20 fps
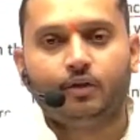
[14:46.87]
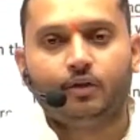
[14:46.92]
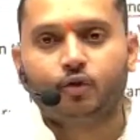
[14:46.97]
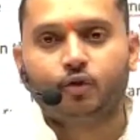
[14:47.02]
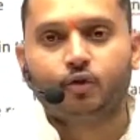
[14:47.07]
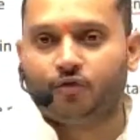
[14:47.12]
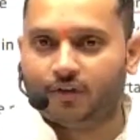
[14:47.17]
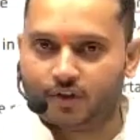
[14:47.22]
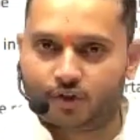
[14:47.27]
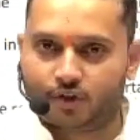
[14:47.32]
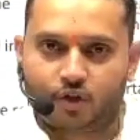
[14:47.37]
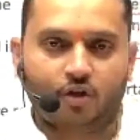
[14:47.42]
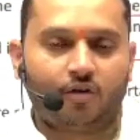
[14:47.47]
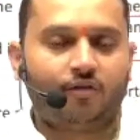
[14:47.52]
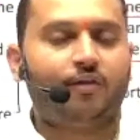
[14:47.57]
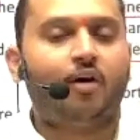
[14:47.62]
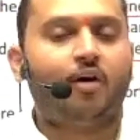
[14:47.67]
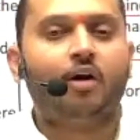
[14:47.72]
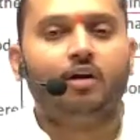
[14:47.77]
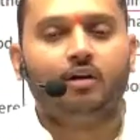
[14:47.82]
So first
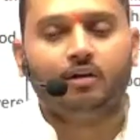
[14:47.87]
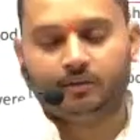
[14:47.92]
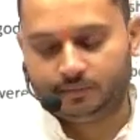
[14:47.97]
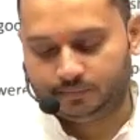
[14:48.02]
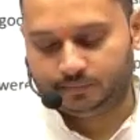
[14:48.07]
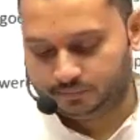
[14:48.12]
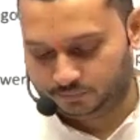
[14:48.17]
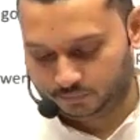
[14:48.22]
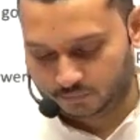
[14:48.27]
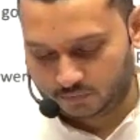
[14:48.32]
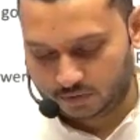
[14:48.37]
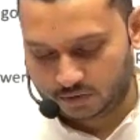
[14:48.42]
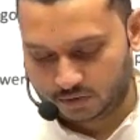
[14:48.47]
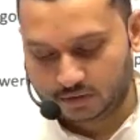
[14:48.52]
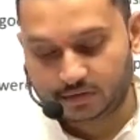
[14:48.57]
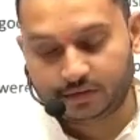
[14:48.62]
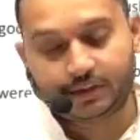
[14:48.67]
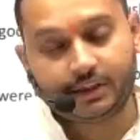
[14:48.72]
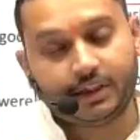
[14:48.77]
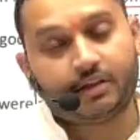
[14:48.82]
of all,
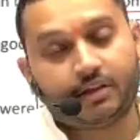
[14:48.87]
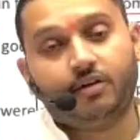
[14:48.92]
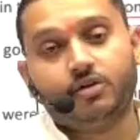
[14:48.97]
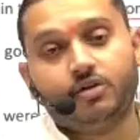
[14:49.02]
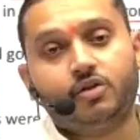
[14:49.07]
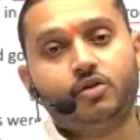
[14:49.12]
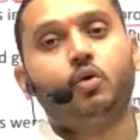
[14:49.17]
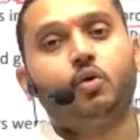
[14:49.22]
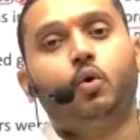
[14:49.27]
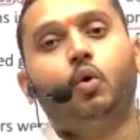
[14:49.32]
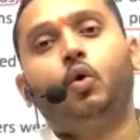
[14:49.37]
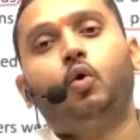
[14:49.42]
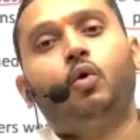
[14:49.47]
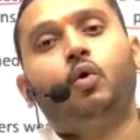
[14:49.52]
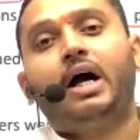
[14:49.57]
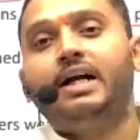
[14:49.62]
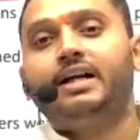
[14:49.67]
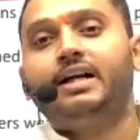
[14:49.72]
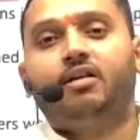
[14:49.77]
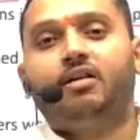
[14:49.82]
there was no
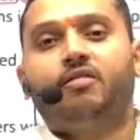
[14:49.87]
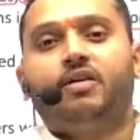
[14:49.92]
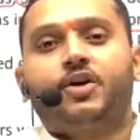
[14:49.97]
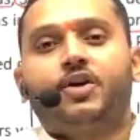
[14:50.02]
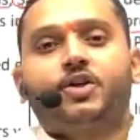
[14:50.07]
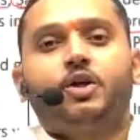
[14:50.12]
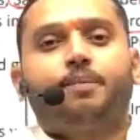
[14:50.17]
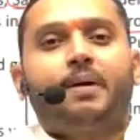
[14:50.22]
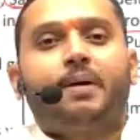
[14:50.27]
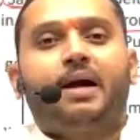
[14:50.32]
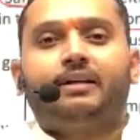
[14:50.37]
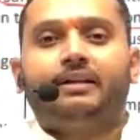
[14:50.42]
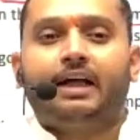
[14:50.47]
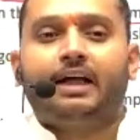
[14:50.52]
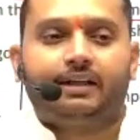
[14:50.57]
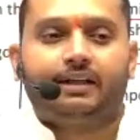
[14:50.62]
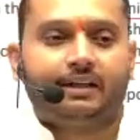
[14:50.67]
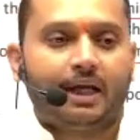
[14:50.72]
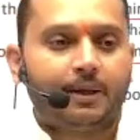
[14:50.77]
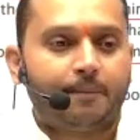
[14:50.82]
idol worship at
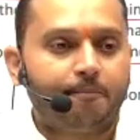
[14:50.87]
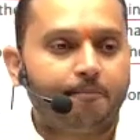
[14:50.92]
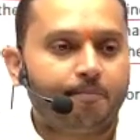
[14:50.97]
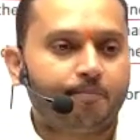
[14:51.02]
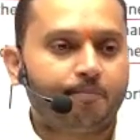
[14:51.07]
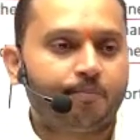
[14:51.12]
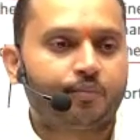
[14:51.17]
that time.